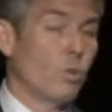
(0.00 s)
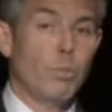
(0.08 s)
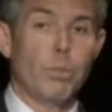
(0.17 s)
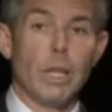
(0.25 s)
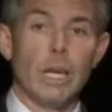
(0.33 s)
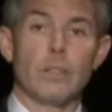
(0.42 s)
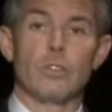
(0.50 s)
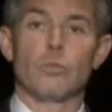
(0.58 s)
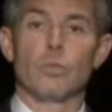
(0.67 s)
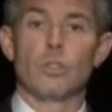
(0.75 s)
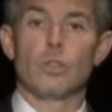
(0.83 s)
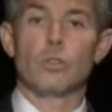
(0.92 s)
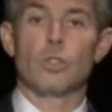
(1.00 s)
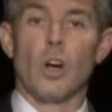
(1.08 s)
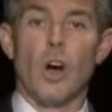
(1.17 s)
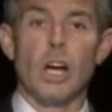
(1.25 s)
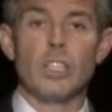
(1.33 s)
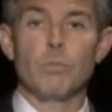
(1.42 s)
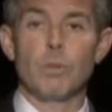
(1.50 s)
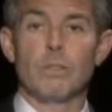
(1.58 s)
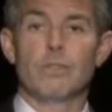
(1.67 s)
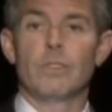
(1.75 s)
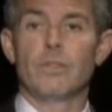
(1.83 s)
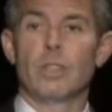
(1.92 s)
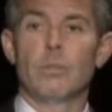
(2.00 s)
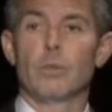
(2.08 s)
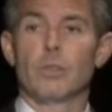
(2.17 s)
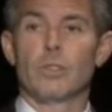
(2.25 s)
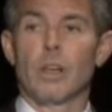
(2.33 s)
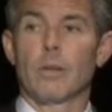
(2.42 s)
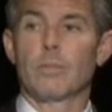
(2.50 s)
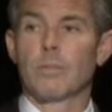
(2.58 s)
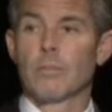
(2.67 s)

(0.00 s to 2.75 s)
we plan to reduce cost by 15%,